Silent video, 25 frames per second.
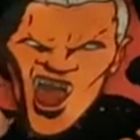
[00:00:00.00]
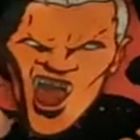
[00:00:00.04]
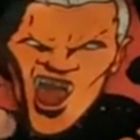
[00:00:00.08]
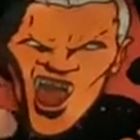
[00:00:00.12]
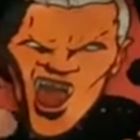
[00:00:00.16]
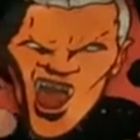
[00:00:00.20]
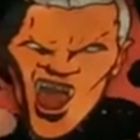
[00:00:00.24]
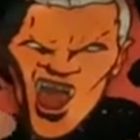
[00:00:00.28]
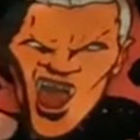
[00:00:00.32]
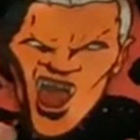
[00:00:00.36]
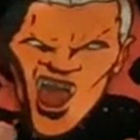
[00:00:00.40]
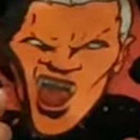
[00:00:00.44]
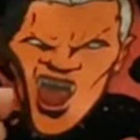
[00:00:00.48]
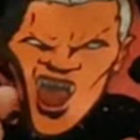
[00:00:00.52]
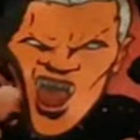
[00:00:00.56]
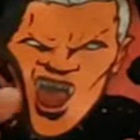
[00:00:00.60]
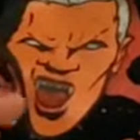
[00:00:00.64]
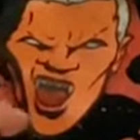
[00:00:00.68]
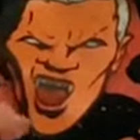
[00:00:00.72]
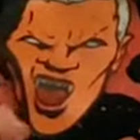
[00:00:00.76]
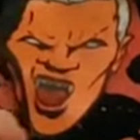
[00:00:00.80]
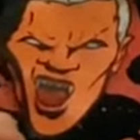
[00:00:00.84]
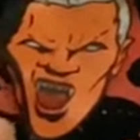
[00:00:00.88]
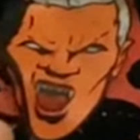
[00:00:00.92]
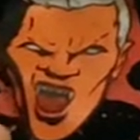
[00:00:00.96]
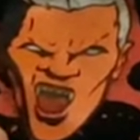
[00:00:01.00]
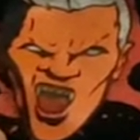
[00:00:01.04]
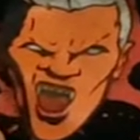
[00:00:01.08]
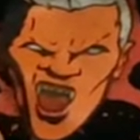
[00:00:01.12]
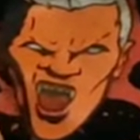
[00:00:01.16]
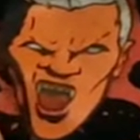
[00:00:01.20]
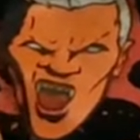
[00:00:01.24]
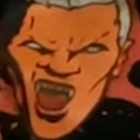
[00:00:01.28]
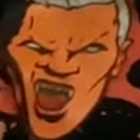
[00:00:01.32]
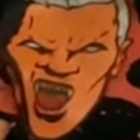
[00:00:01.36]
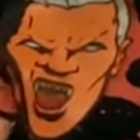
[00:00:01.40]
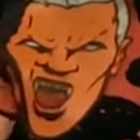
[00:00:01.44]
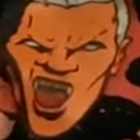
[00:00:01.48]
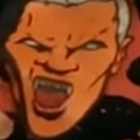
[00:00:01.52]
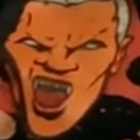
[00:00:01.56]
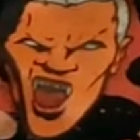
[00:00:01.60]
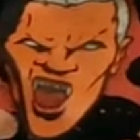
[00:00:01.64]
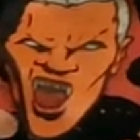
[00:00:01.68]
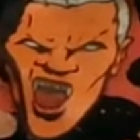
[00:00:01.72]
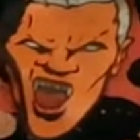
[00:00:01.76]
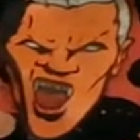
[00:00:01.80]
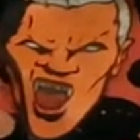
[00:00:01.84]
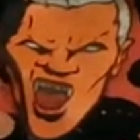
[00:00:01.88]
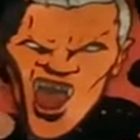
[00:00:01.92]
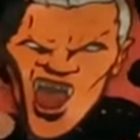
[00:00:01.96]

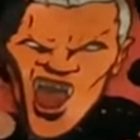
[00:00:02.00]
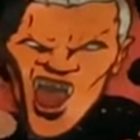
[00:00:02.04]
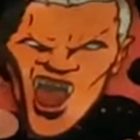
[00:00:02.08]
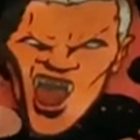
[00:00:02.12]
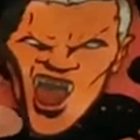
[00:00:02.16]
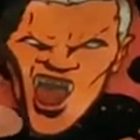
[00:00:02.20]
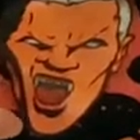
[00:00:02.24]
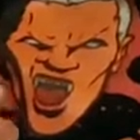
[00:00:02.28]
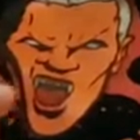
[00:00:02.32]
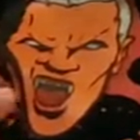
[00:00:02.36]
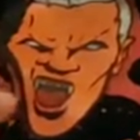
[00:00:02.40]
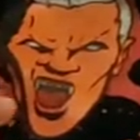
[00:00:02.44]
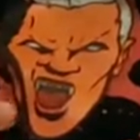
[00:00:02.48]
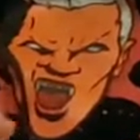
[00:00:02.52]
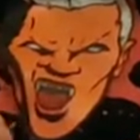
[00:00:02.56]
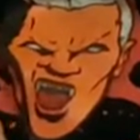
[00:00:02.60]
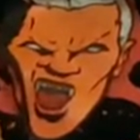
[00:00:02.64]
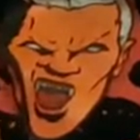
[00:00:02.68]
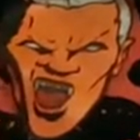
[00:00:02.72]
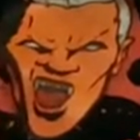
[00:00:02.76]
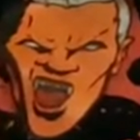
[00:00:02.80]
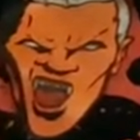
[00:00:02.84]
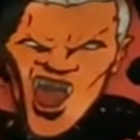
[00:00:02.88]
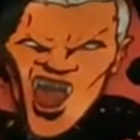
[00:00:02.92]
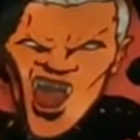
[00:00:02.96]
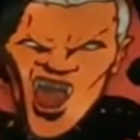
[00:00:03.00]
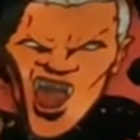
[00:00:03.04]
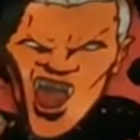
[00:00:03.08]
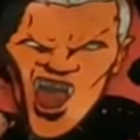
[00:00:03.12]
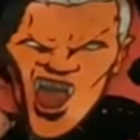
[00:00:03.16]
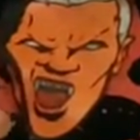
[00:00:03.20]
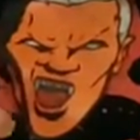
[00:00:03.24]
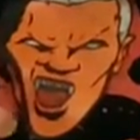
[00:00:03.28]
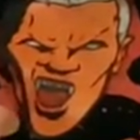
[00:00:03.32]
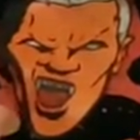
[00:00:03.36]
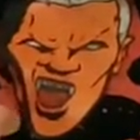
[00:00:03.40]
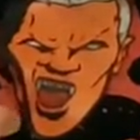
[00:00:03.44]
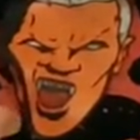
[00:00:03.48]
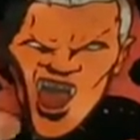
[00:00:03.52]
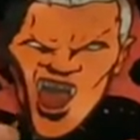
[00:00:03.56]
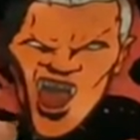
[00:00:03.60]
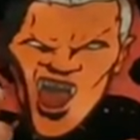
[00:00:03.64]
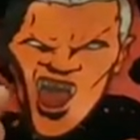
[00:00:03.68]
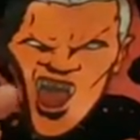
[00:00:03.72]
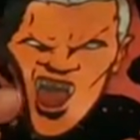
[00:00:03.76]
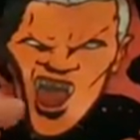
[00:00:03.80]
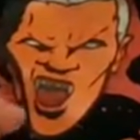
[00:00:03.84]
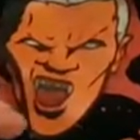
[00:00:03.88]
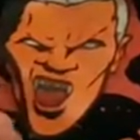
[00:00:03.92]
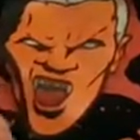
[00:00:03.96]

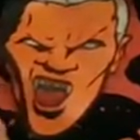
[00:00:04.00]
[no speech]